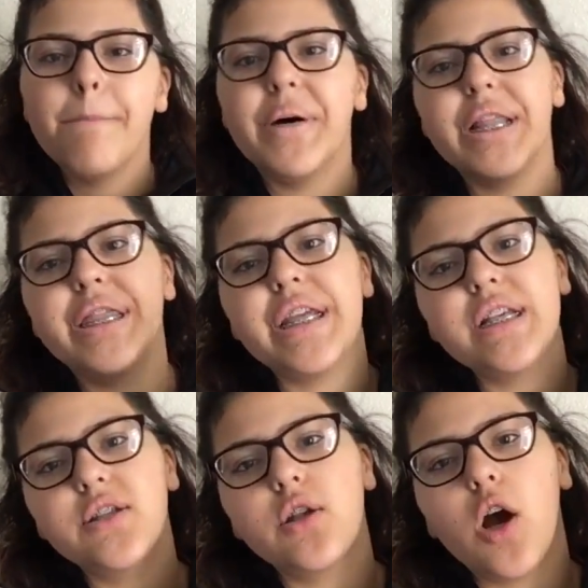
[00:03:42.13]
But
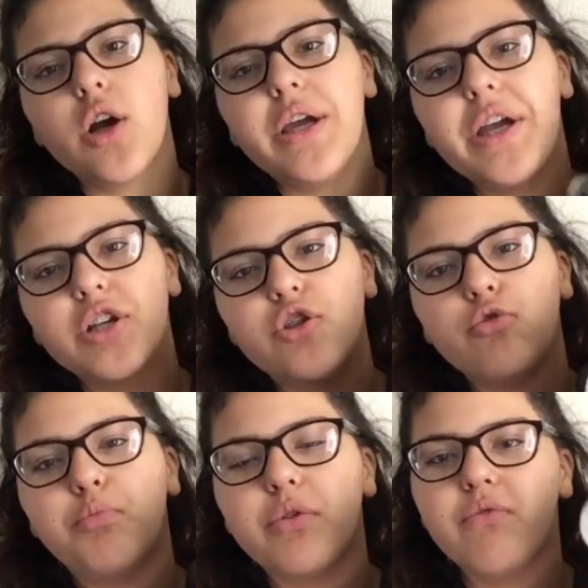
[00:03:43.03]
these are here
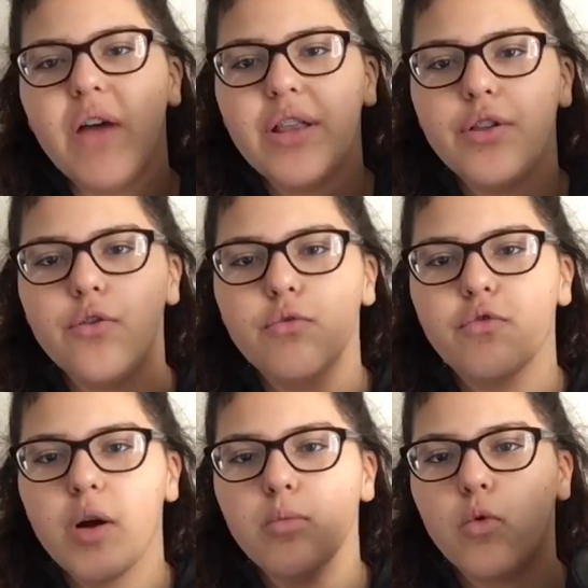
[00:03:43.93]
to prevent you from